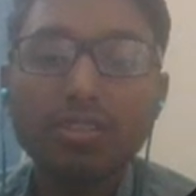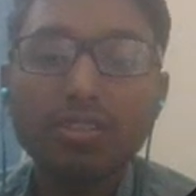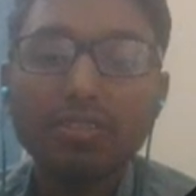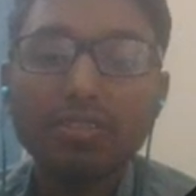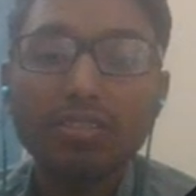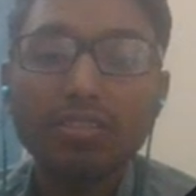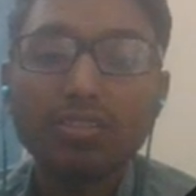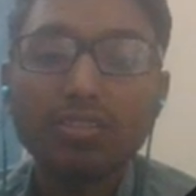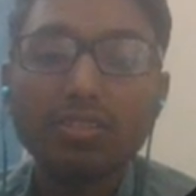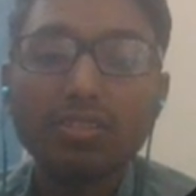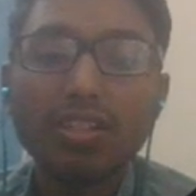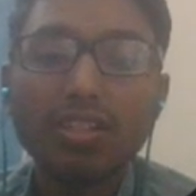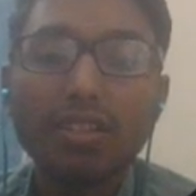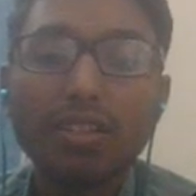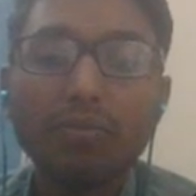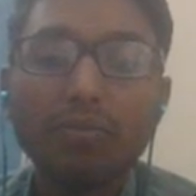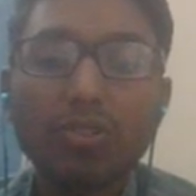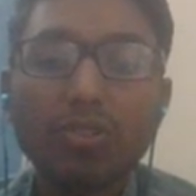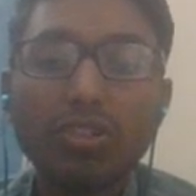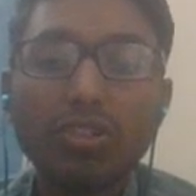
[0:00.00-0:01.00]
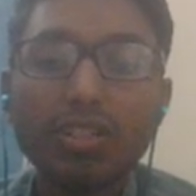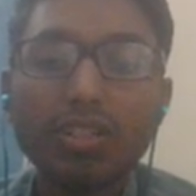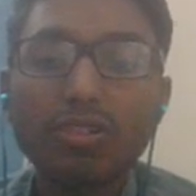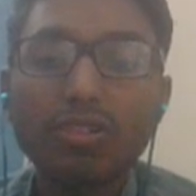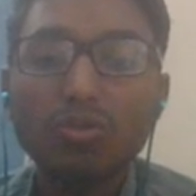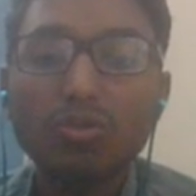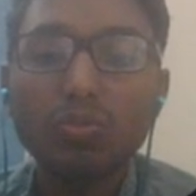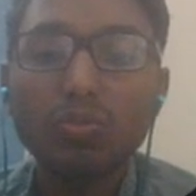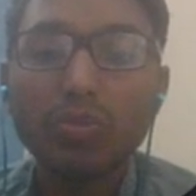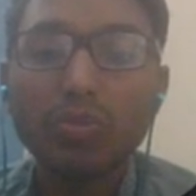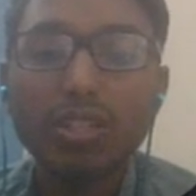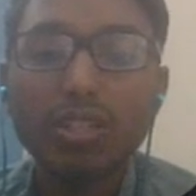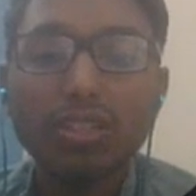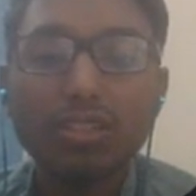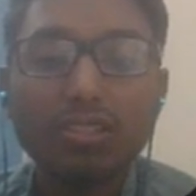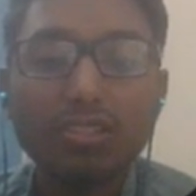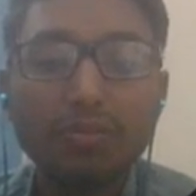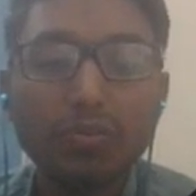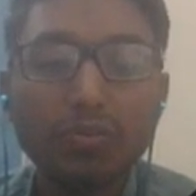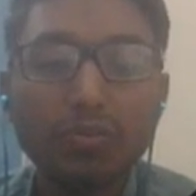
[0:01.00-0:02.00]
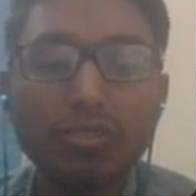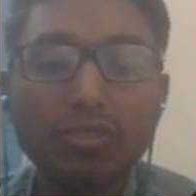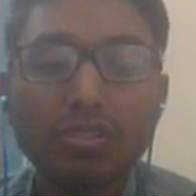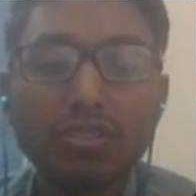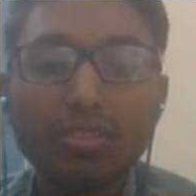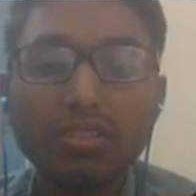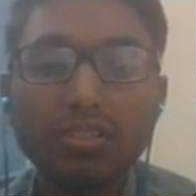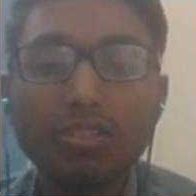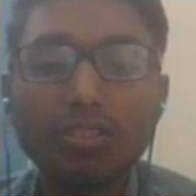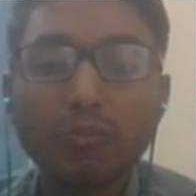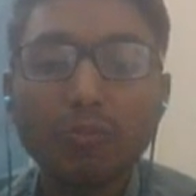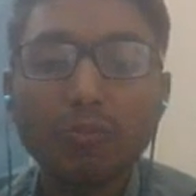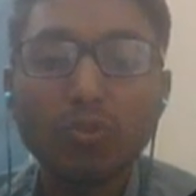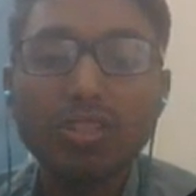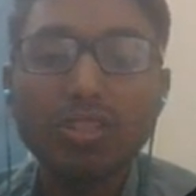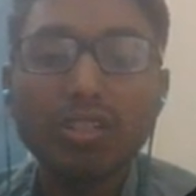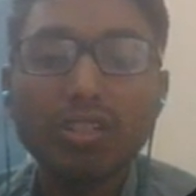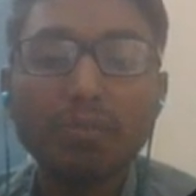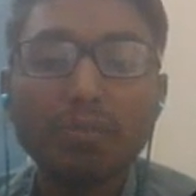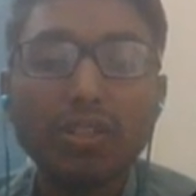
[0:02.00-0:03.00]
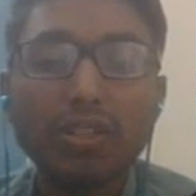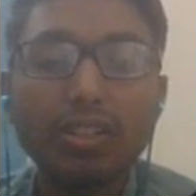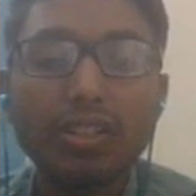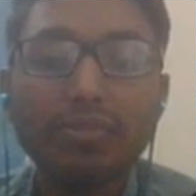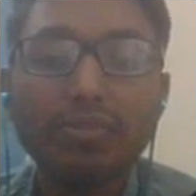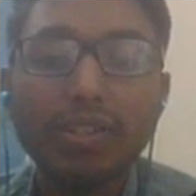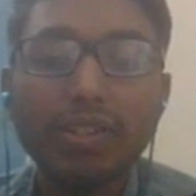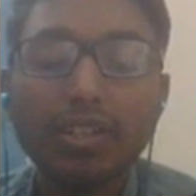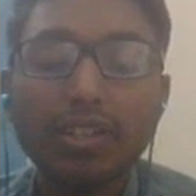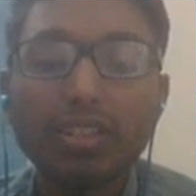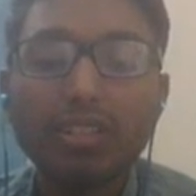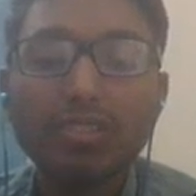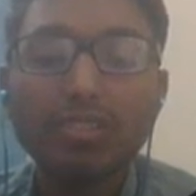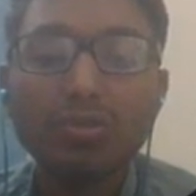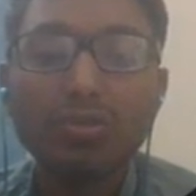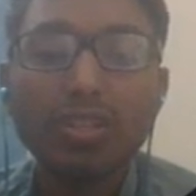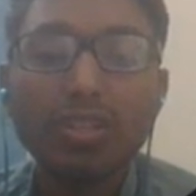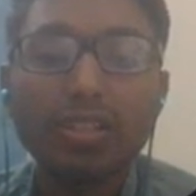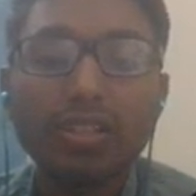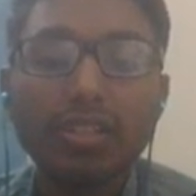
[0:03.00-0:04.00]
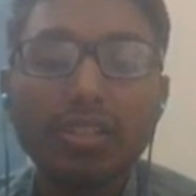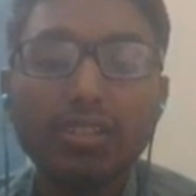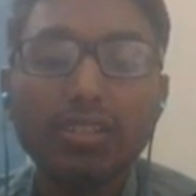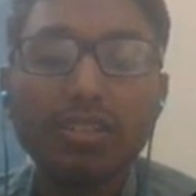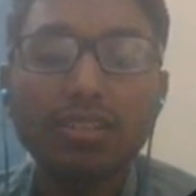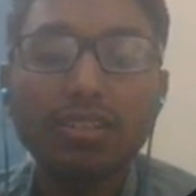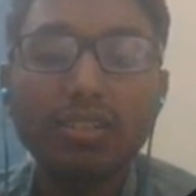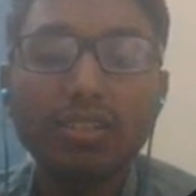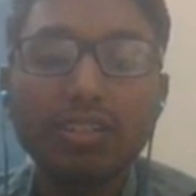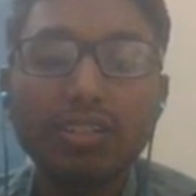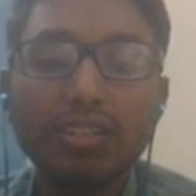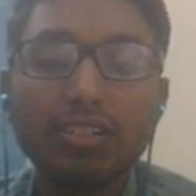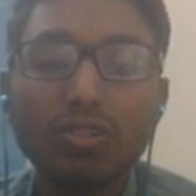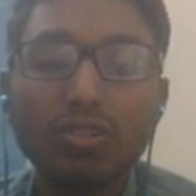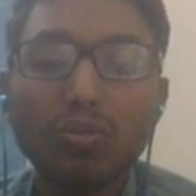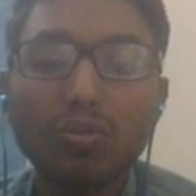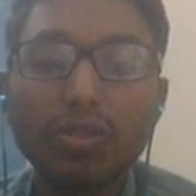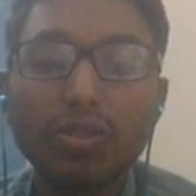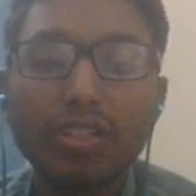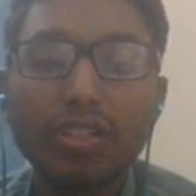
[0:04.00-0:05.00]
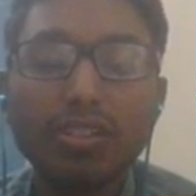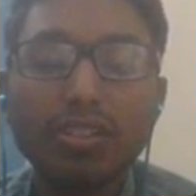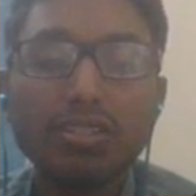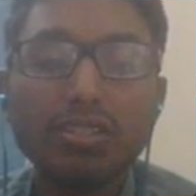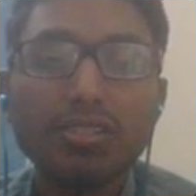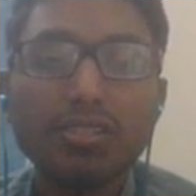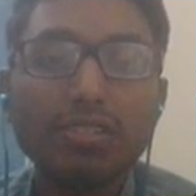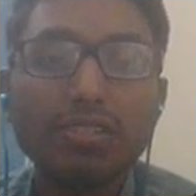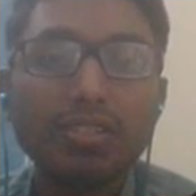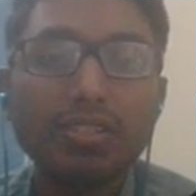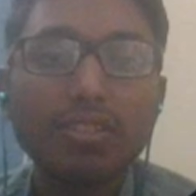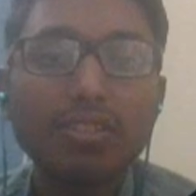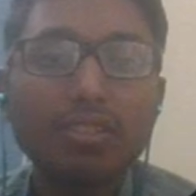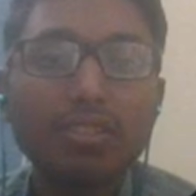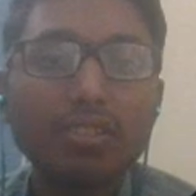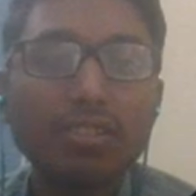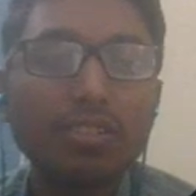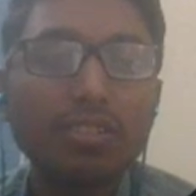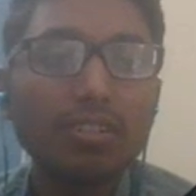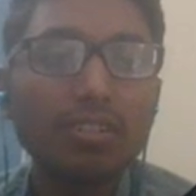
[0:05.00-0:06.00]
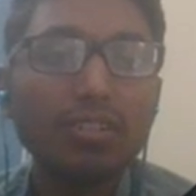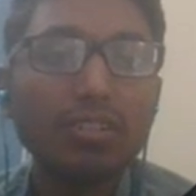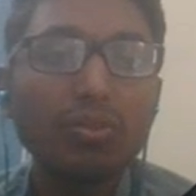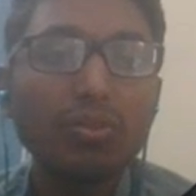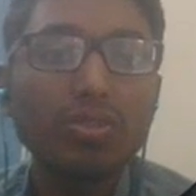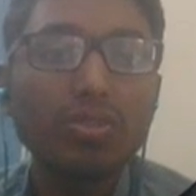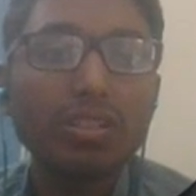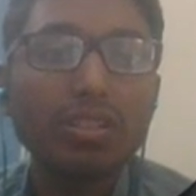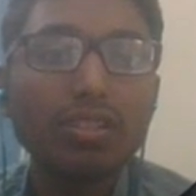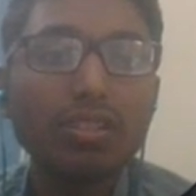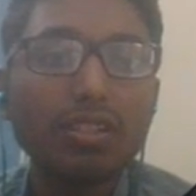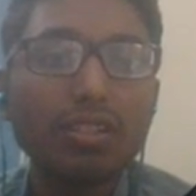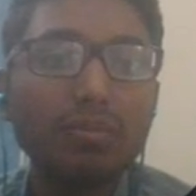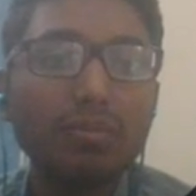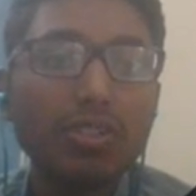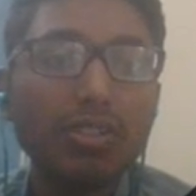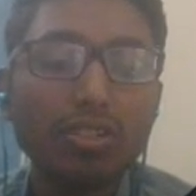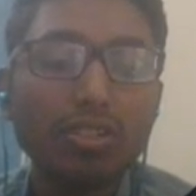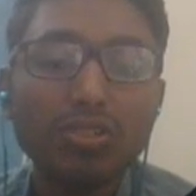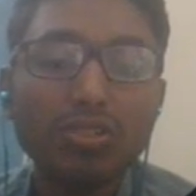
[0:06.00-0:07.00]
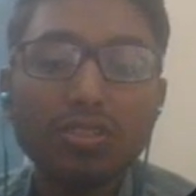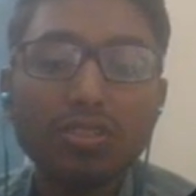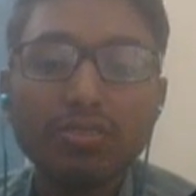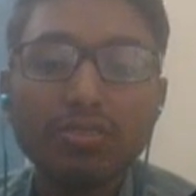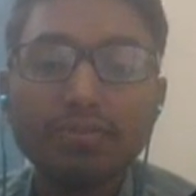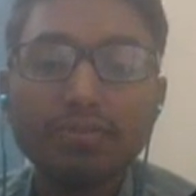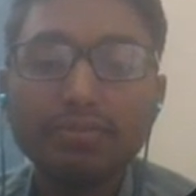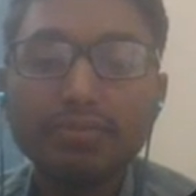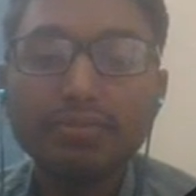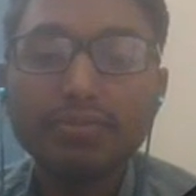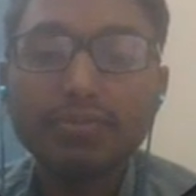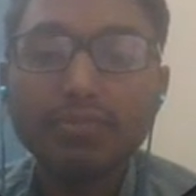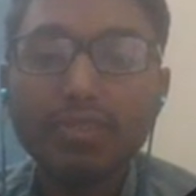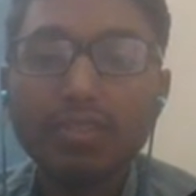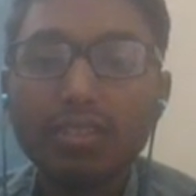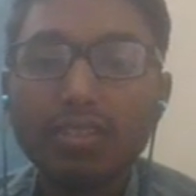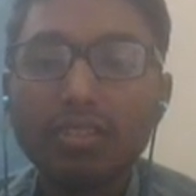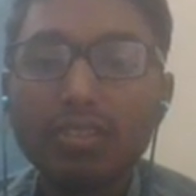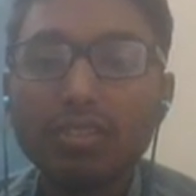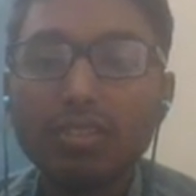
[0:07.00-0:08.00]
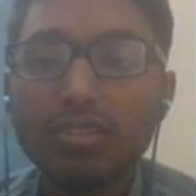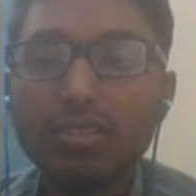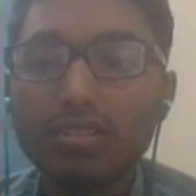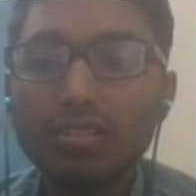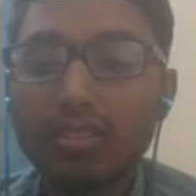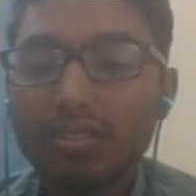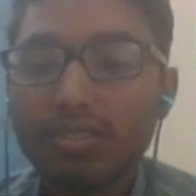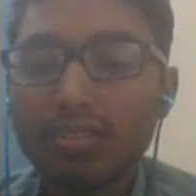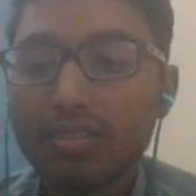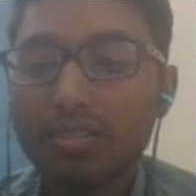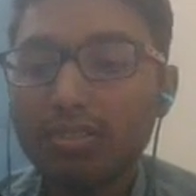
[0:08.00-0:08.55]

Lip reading: I wanted to make this project beginner friendly, so I created a detailed documentation using mkdocs. And this